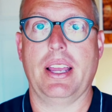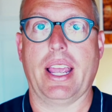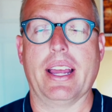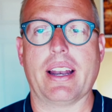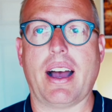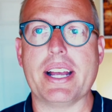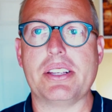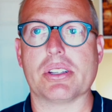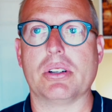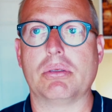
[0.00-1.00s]
And
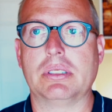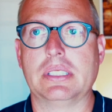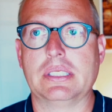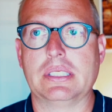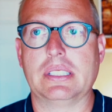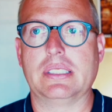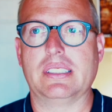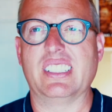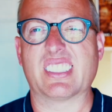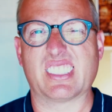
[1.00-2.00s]
ISO
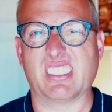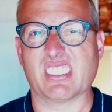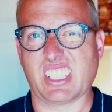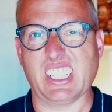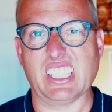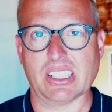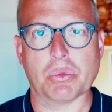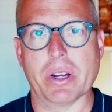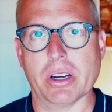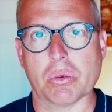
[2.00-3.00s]
is kind of the
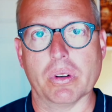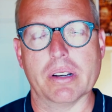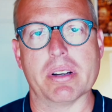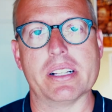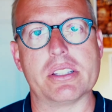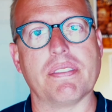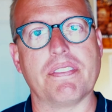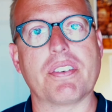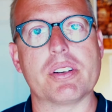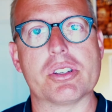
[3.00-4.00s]
weird one, but it's the
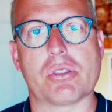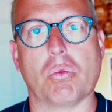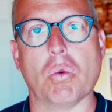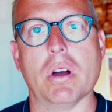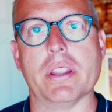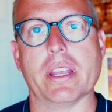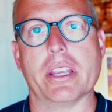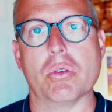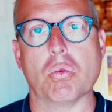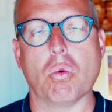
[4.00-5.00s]
first one that
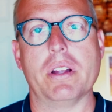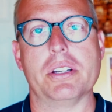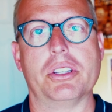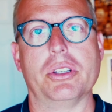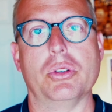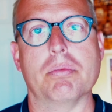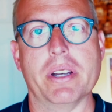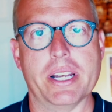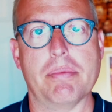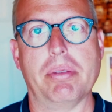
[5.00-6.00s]
you want to
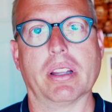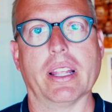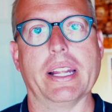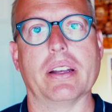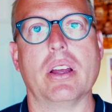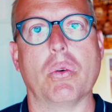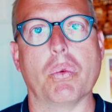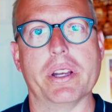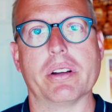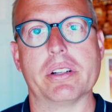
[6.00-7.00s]
manipulate
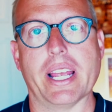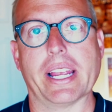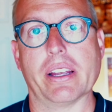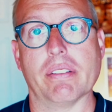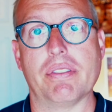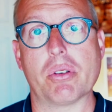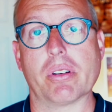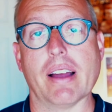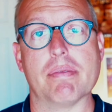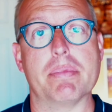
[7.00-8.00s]
when you're taking a
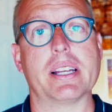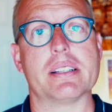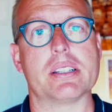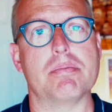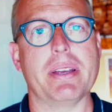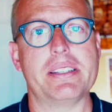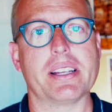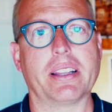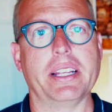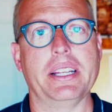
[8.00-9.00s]
photograph because it's
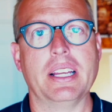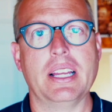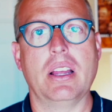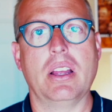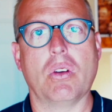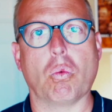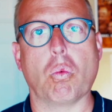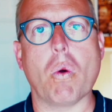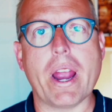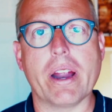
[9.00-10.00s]
basically
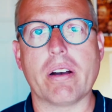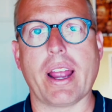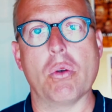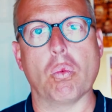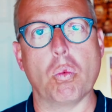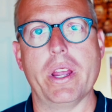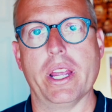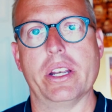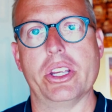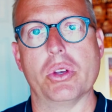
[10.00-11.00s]
where and
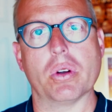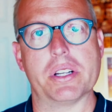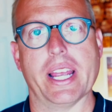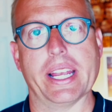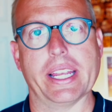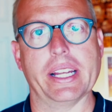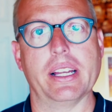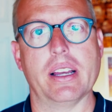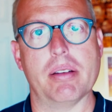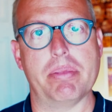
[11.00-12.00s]
when you are taking
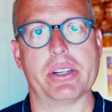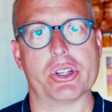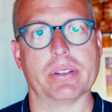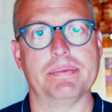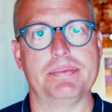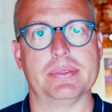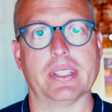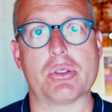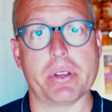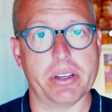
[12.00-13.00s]
a picture.
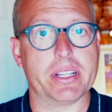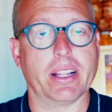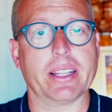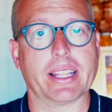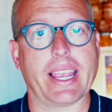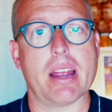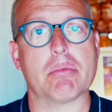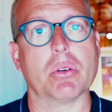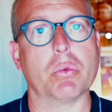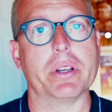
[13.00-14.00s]
That's what you're telling the
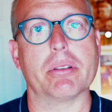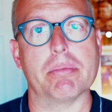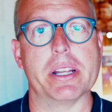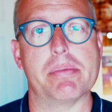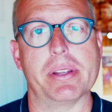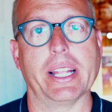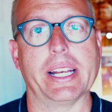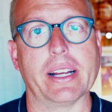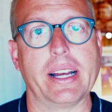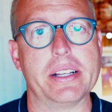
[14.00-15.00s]
camera when you're
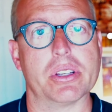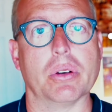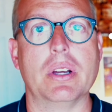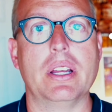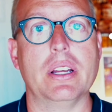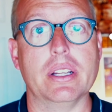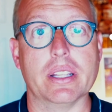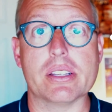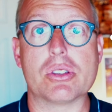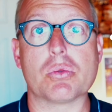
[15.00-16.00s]
manipulating ISO.
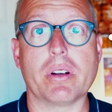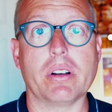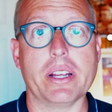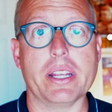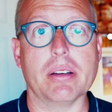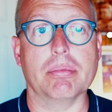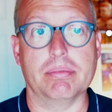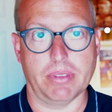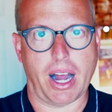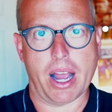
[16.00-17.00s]
This is where I am.
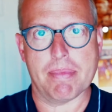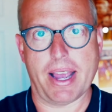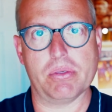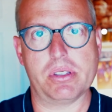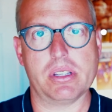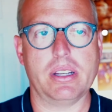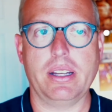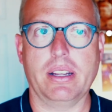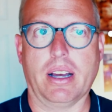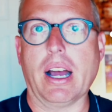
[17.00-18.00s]
I'm
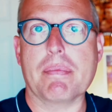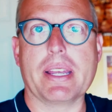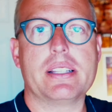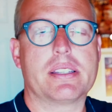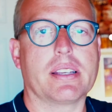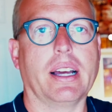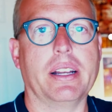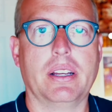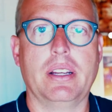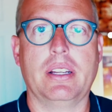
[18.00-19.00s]
outside, I'm inside.
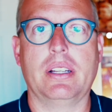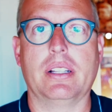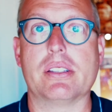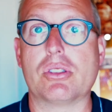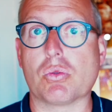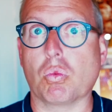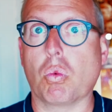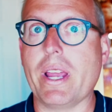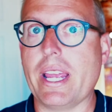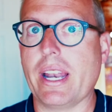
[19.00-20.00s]
This is
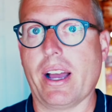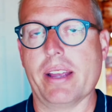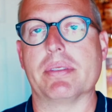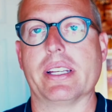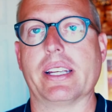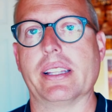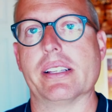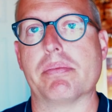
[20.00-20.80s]
when I am taking this